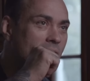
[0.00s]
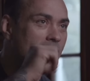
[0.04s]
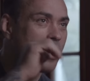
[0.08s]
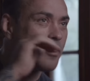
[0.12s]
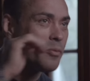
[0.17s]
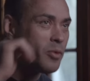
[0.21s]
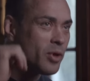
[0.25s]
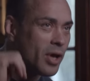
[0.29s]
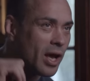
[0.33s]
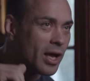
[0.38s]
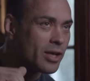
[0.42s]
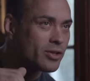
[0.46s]
how
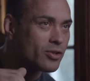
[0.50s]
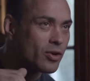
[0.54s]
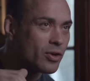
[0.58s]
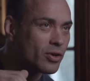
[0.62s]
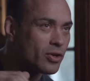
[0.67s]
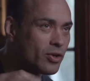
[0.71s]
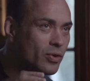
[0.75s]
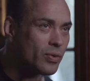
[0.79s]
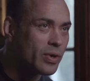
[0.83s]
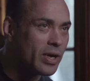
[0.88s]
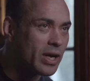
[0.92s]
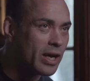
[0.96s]
come you guys
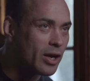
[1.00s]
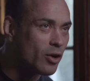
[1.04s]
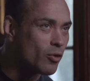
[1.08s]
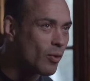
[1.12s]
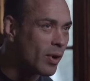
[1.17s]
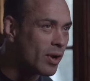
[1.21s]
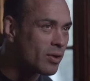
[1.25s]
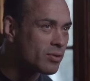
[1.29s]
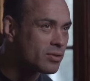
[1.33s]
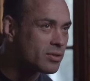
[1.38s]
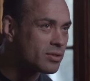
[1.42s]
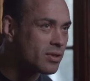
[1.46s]
aren't doing any
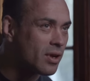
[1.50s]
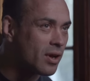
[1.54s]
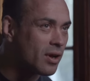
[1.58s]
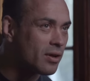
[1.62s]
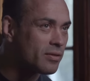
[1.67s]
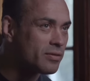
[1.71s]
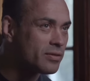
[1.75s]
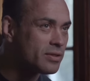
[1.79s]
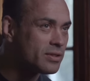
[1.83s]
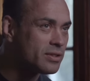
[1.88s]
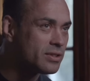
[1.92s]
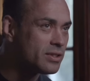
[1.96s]
ground
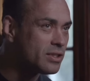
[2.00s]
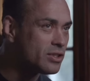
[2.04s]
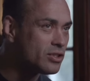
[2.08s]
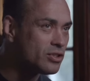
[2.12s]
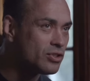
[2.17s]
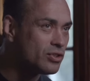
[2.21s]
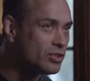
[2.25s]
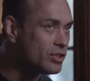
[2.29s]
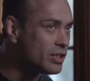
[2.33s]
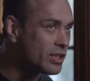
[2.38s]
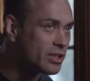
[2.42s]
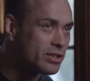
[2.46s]
stuff? Isn't
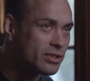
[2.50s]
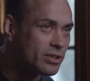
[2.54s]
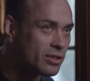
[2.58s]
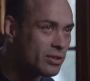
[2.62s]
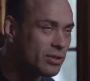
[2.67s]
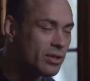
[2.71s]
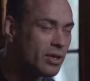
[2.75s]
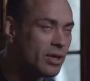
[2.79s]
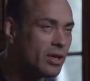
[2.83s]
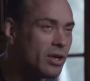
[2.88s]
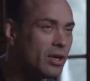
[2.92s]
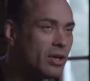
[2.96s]
this jujitsu?
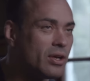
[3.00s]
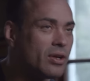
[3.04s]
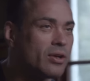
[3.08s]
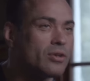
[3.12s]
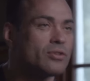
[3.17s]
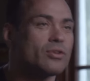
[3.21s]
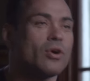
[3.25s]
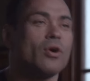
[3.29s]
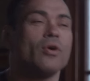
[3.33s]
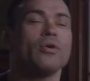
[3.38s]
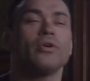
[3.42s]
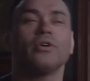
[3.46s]
He
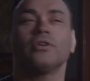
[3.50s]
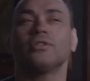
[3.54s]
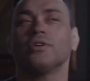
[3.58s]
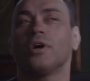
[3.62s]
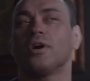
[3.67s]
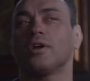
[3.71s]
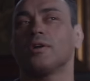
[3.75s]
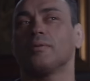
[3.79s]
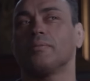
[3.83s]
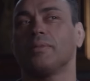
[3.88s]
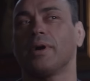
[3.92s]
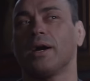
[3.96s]
goes, oh, you're
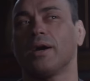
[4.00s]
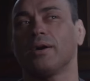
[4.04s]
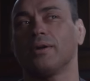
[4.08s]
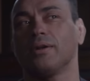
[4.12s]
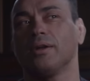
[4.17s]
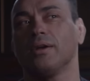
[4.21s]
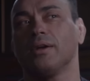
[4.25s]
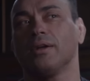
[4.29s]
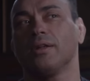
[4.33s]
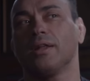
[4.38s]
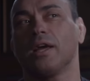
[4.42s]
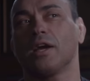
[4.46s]
talking about
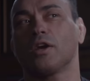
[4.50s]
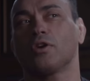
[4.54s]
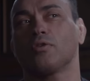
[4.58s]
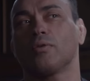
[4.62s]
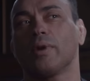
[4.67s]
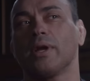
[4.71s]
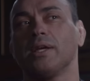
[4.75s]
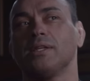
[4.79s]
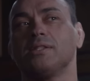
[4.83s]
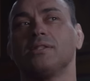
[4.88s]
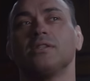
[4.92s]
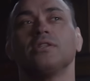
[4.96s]
that
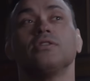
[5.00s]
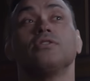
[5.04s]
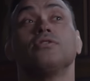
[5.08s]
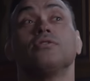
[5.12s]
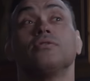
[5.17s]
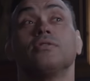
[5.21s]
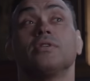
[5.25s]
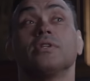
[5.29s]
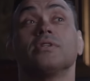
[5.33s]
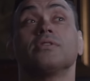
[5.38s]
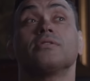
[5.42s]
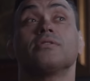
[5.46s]
Gracie
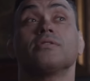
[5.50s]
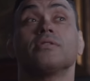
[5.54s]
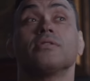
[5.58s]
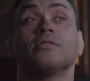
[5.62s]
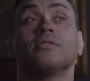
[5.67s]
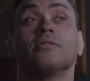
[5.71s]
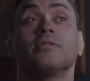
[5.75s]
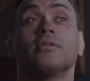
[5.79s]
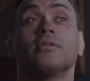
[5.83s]
jujitsu.